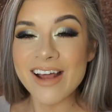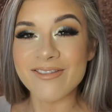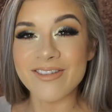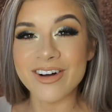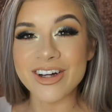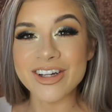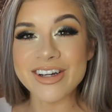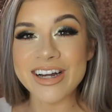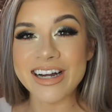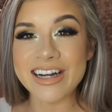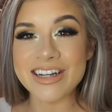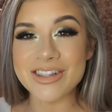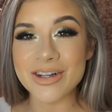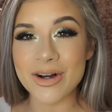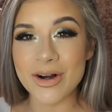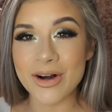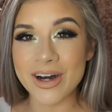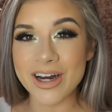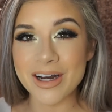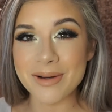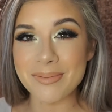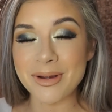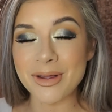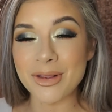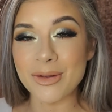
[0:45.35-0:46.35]
And while you guys
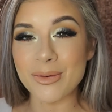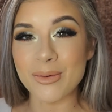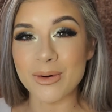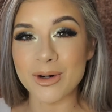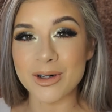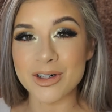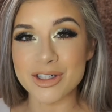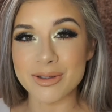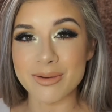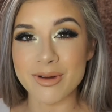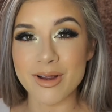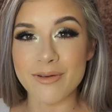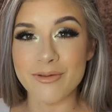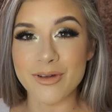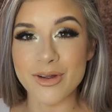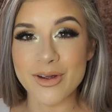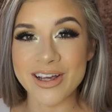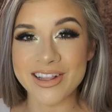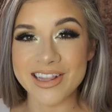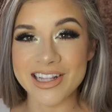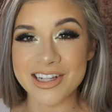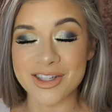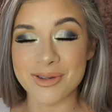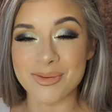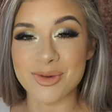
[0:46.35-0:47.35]
are, it'd mean the world to me if you
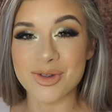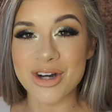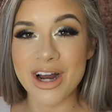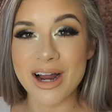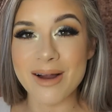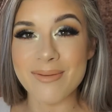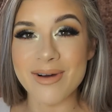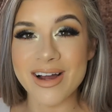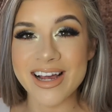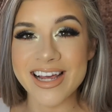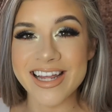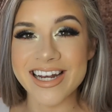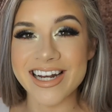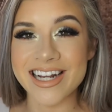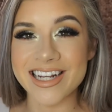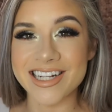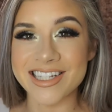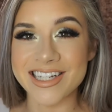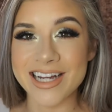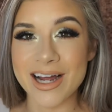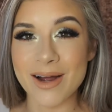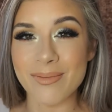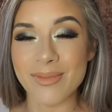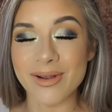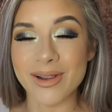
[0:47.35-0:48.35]
hit that subscribe button
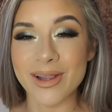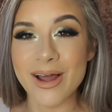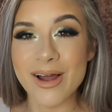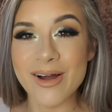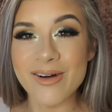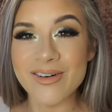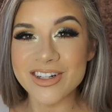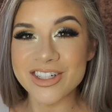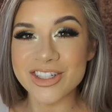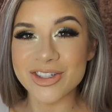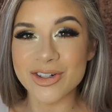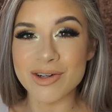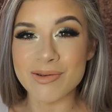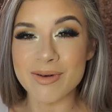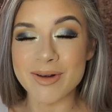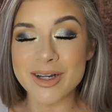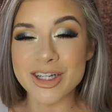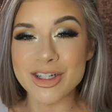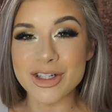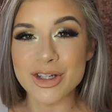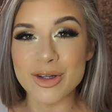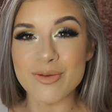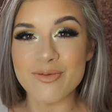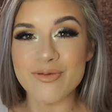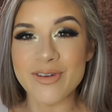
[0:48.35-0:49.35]
down below and join my
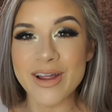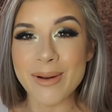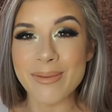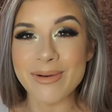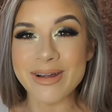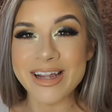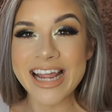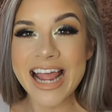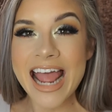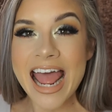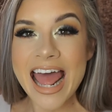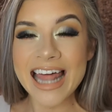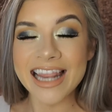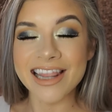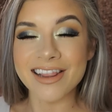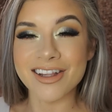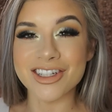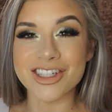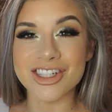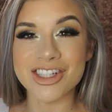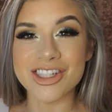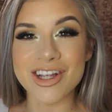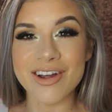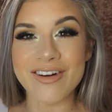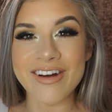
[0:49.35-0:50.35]
YouTube family.
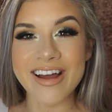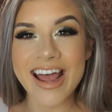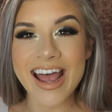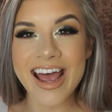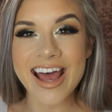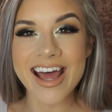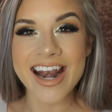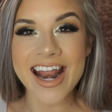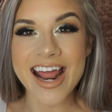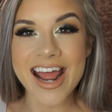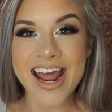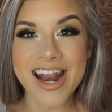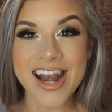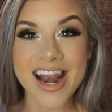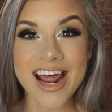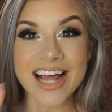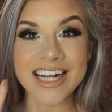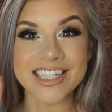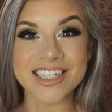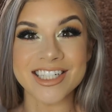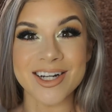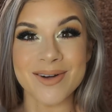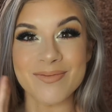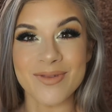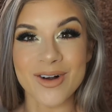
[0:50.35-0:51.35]
Let's just go ahead
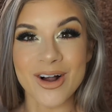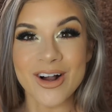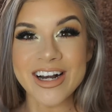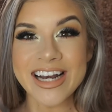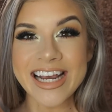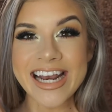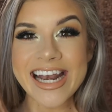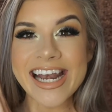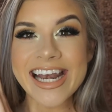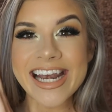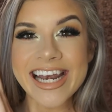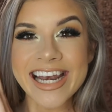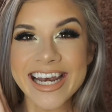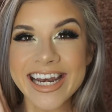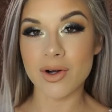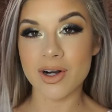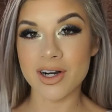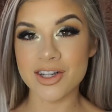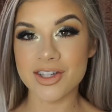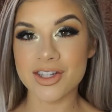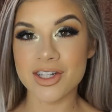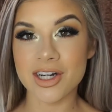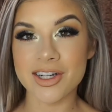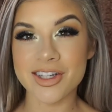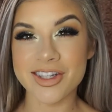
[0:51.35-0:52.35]
and jump on in.
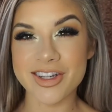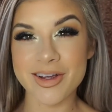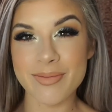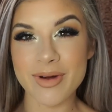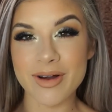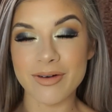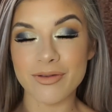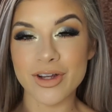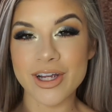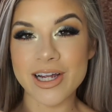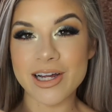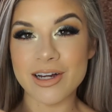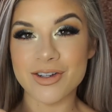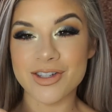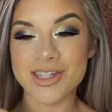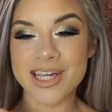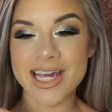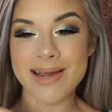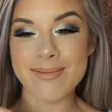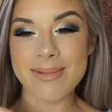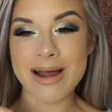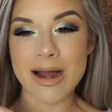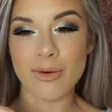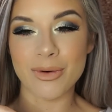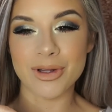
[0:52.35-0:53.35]
Anastasia Beverly Hills
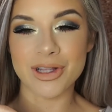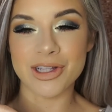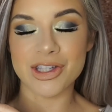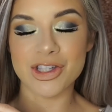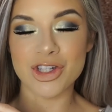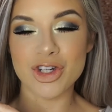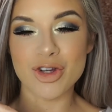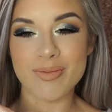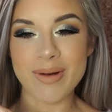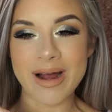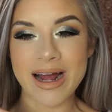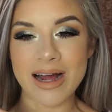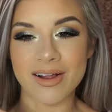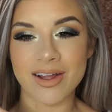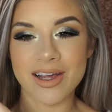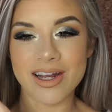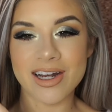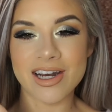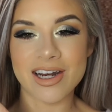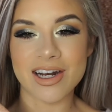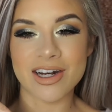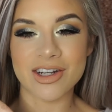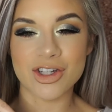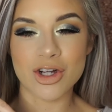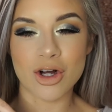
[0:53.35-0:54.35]
came out with this new palette,
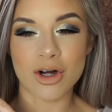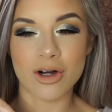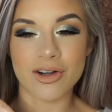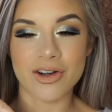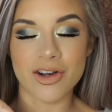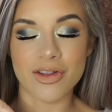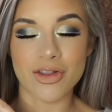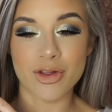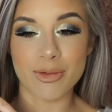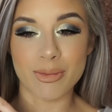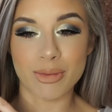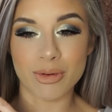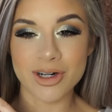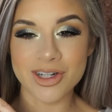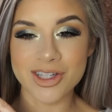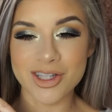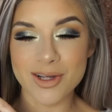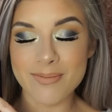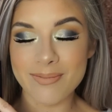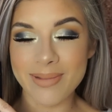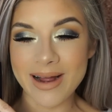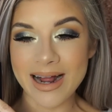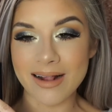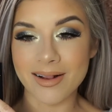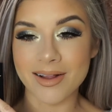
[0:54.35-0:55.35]
and it is called the
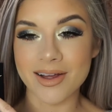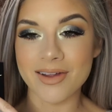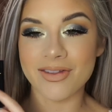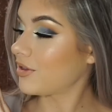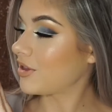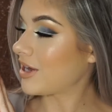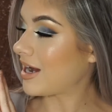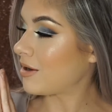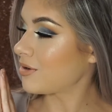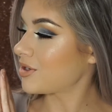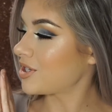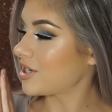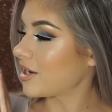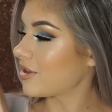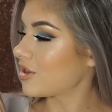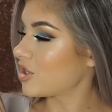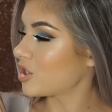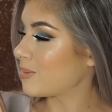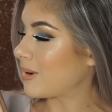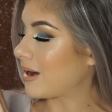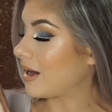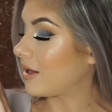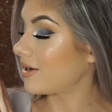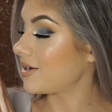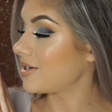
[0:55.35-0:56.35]
Prism palette. The outside of
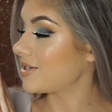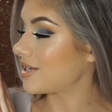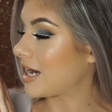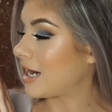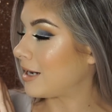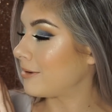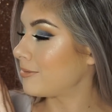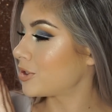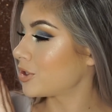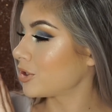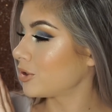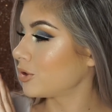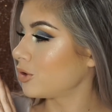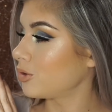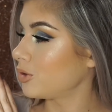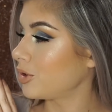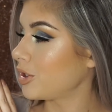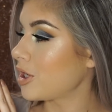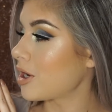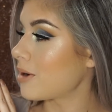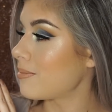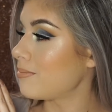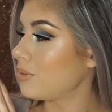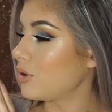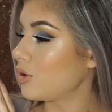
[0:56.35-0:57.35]
this palette is
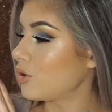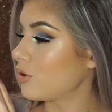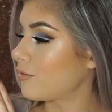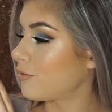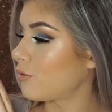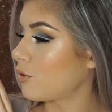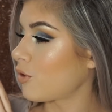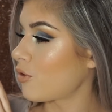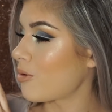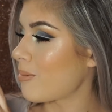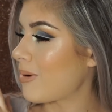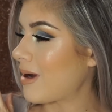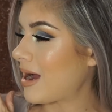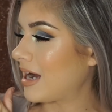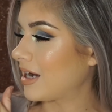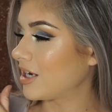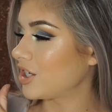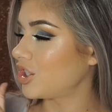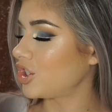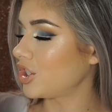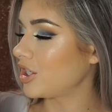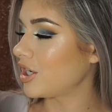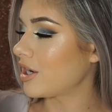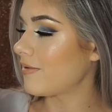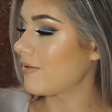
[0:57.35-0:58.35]
absolutely beautiful, and the
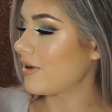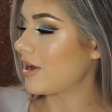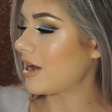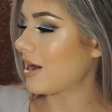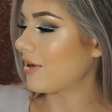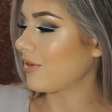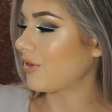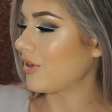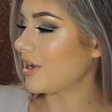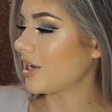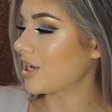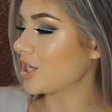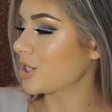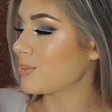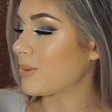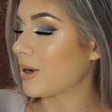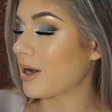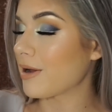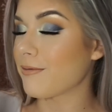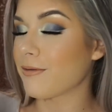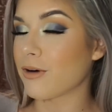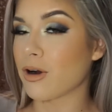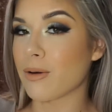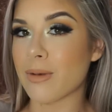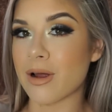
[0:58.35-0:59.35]
packaging of it I think is
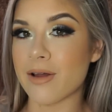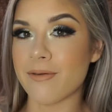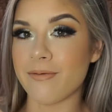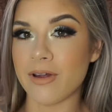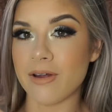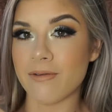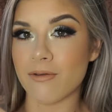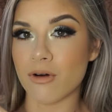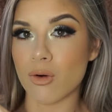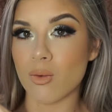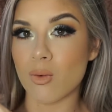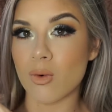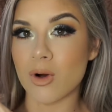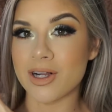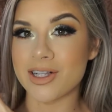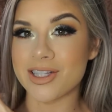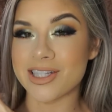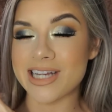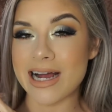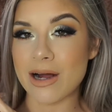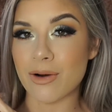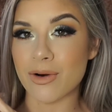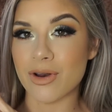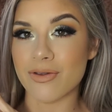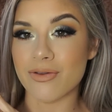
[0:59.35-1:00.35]
by far my favorite
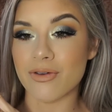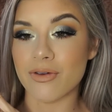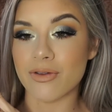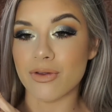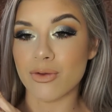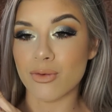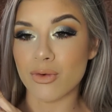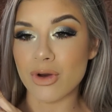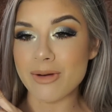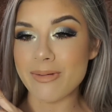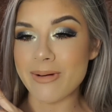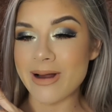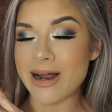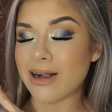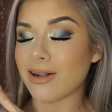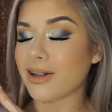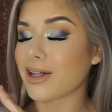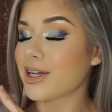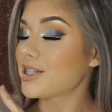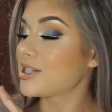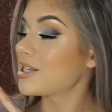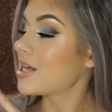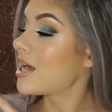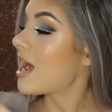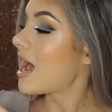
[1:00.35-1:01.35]
ones out of the three
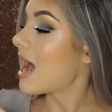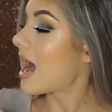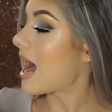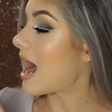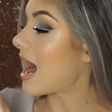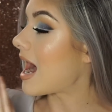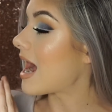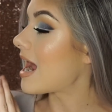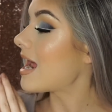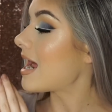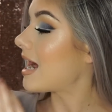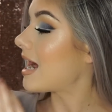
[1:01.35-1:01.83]
palettes. I